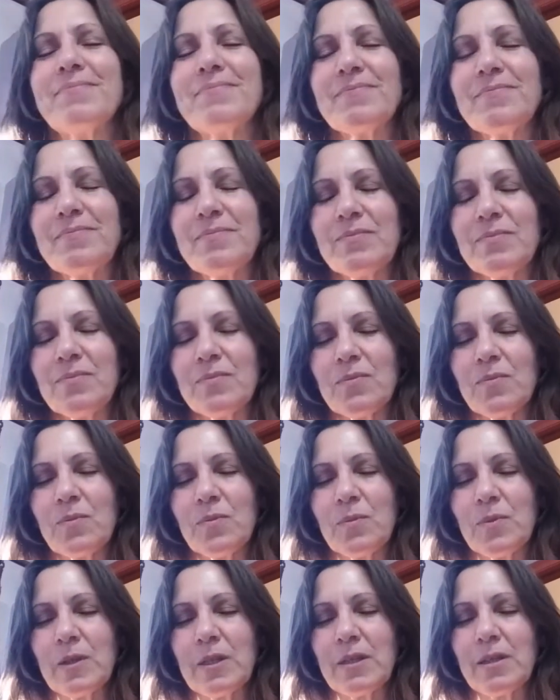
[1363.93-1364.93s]

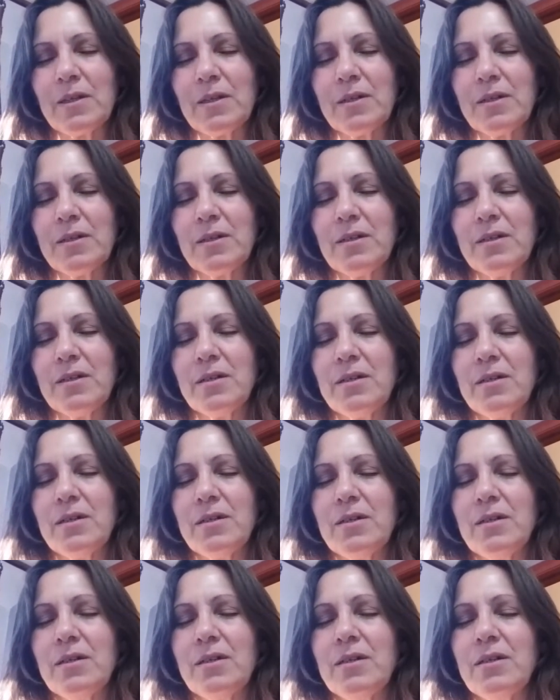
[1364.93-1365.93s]

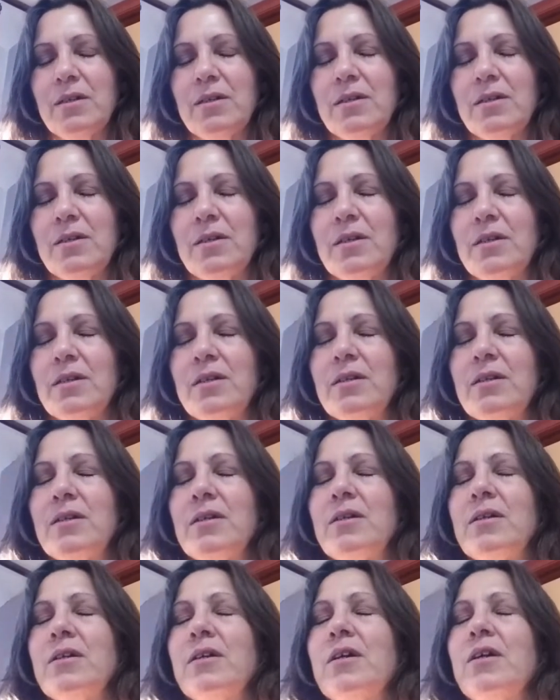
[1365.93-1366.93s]

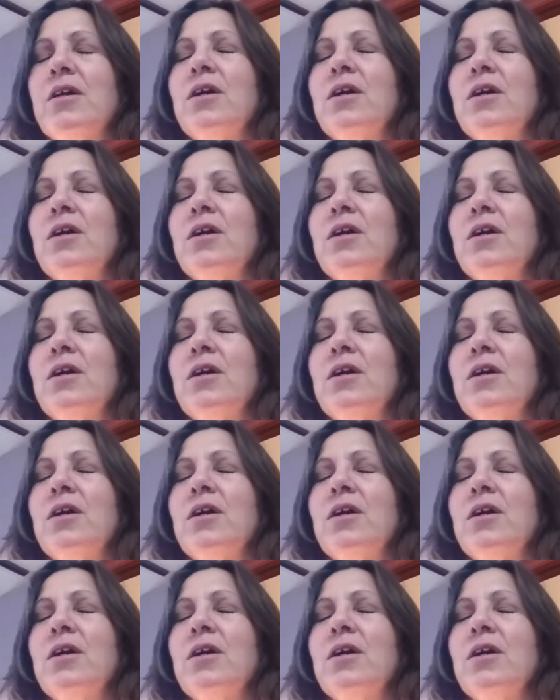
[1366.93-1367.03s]
[no speech]